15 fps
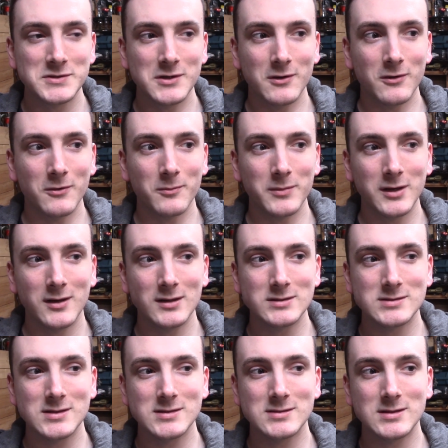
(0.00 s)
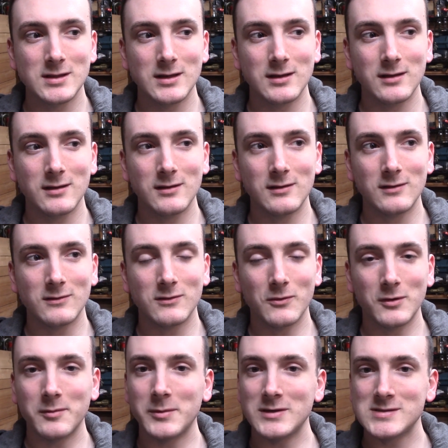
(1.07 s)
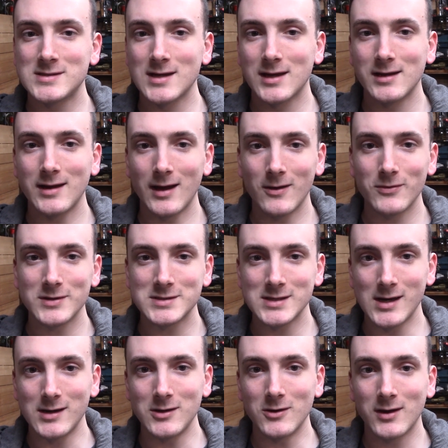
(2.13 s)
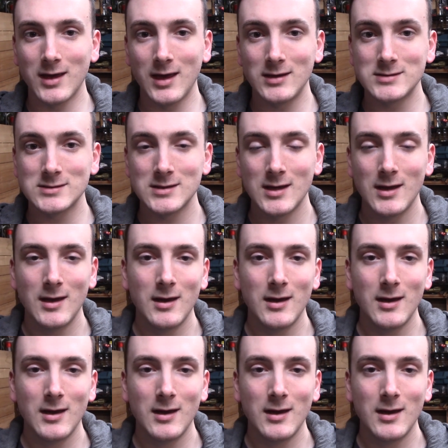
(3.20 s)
So because this thing is going to be sticking out the side of your case,